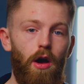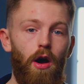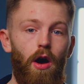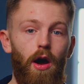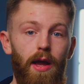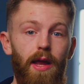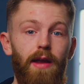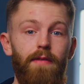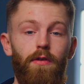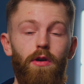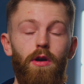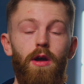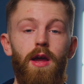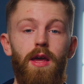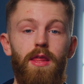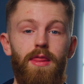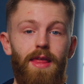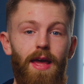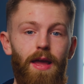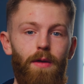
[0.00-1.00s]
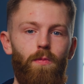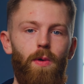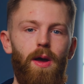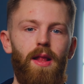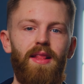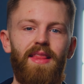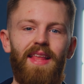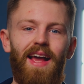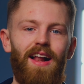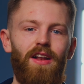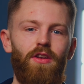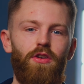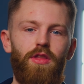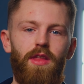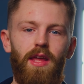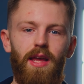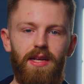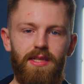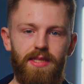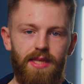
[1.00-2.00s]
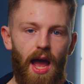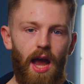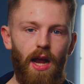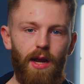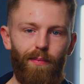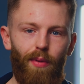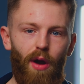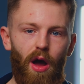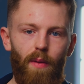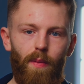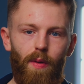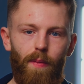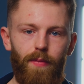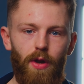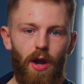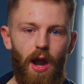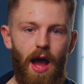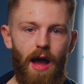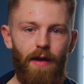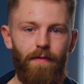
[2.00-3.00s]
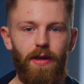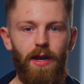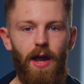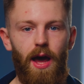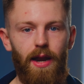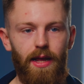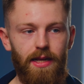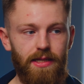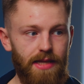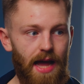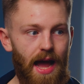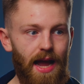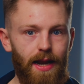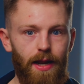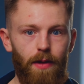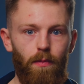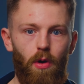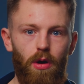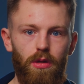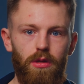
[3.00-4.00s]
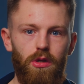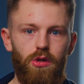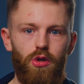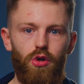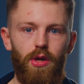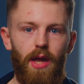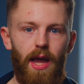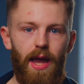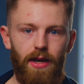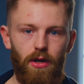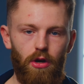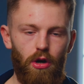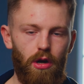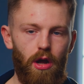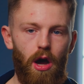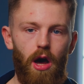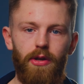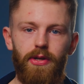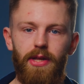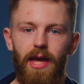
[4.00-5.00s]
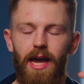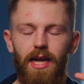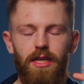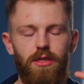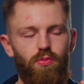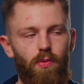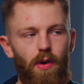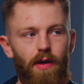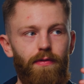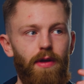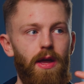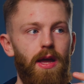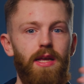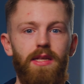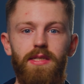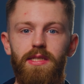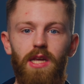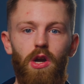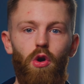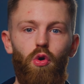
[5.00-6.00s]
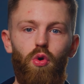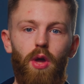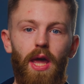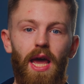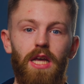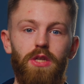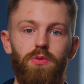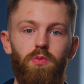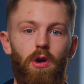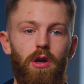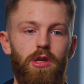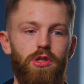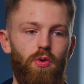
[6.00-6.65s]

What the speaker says: However, they will tell you the exact problem you're having and exactly what to do in your context with zero guesswork,